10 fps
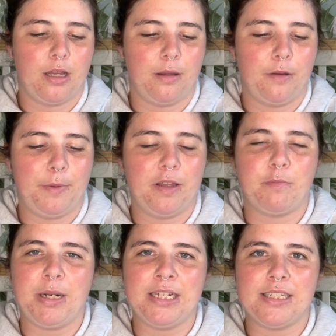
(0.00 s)
a bit of
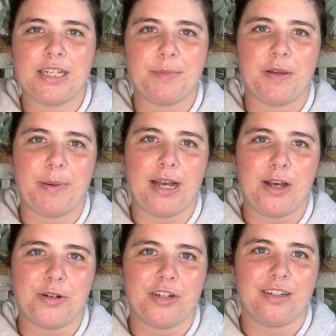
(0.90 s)
blending, a bit of
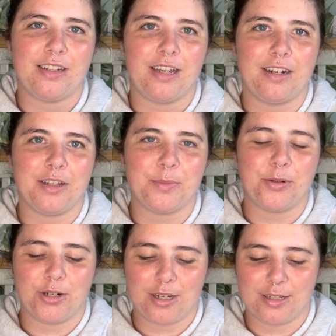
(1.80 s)
powder and other
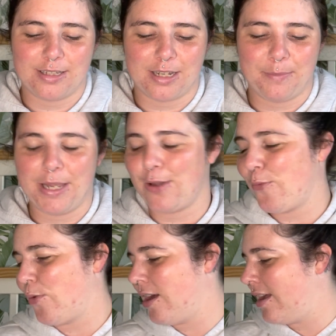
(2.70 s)
products, I can make it
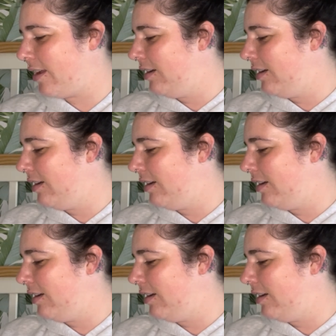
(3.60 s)
work.